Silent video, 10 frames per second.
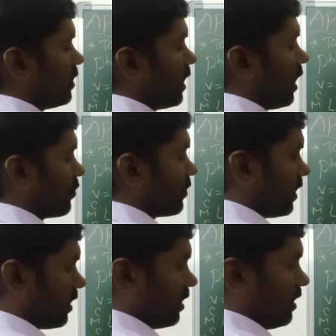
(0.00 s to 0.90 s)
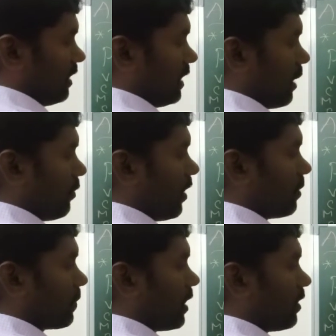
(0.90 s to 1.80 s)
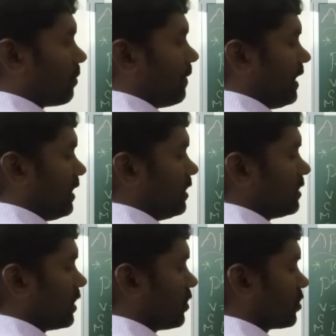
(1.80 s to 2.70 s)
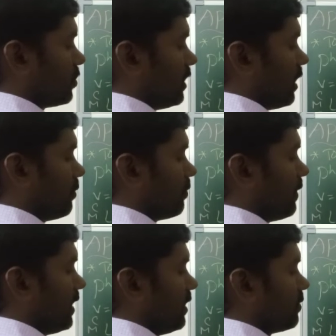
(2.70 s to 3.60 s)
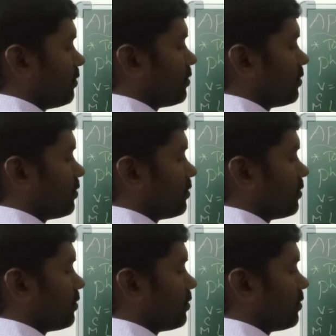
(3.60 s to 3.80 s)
Then after m1 power b is equals to mb